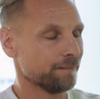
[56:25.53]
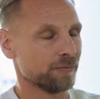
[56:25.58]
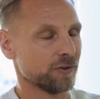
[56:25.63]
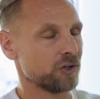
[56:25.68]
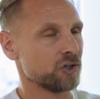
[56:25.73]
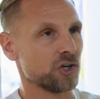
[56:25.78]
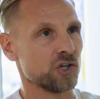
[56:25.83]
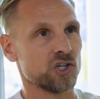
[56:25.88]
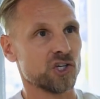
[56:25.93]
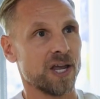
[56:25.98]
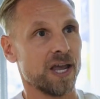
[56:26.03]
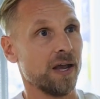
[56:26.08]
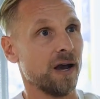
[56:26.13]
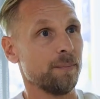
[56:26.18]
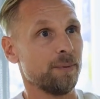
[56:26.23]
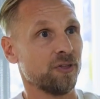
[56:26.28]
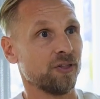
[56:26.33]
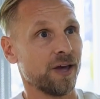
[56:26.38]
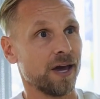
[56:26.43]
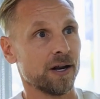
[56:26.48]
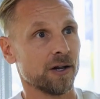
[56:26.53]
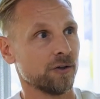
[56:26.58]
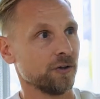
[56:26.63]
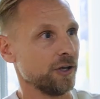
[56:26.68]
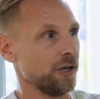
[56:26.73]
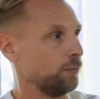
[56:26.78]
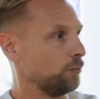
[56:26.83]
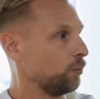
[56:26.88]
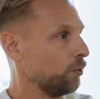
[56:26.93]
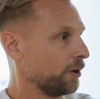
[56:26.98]
let's just say
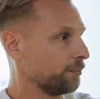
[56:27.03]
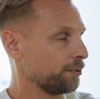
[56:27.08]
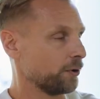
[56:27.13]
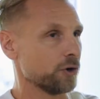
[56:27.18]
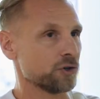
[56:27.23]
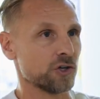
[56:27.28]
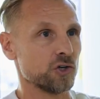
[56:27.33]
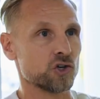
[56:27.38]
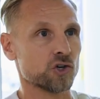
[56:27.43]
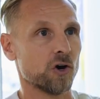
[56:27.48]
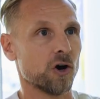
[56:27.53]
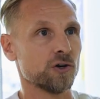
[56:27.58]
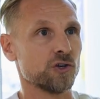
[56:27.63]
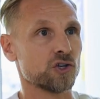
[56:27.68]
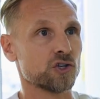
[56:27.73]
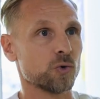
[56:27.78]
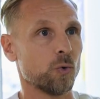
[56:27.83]
hypothetically, one person charges